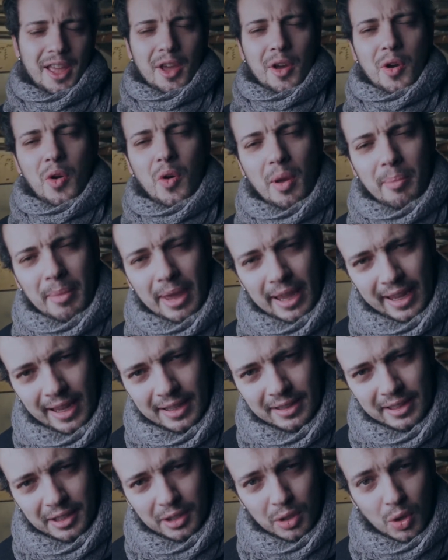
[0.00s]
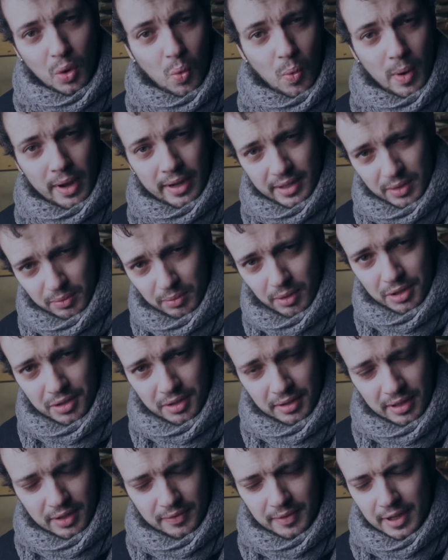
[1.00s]
who am I kidding? No one is
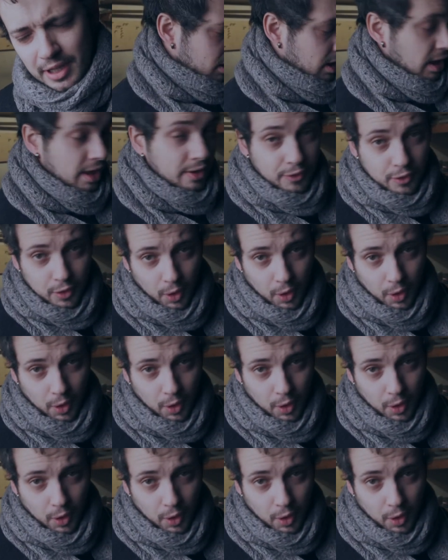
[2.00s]
watching this video. If